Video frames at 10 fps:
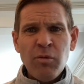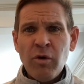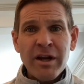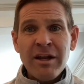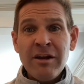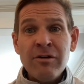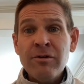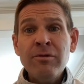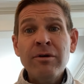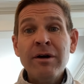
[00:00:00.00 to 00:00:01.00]
And what did he
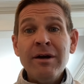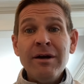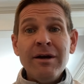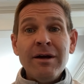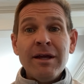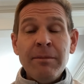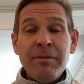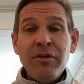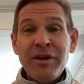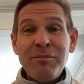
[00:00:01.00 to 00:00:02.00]
do?
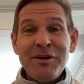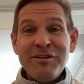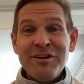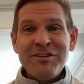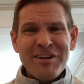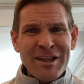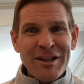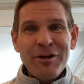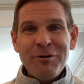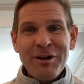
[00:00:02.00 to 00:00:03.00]
He built that business
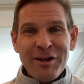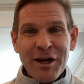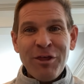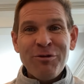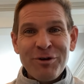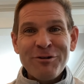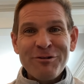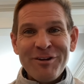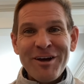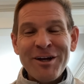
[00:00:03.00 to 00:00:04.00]
and literally like 3
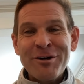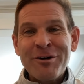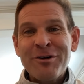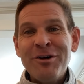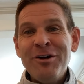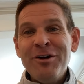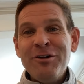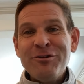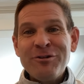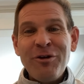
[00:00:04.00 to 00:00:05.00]
years later
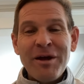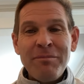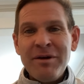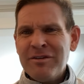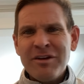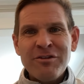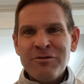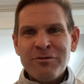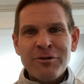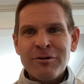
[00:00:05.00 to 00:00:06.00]
sold that
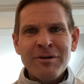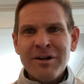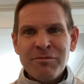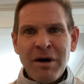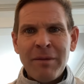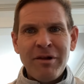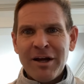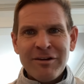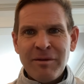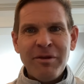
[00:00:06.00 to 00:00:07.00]
business for, it's
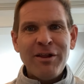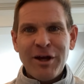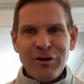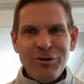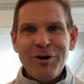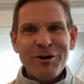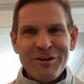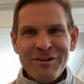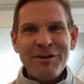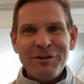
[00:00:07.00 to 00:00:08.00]
public, something like
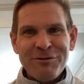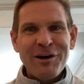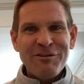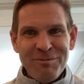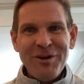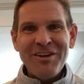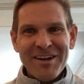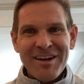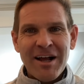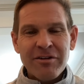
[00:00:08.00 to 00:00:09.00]
$275
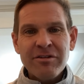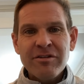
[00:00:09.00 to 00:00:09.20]
million.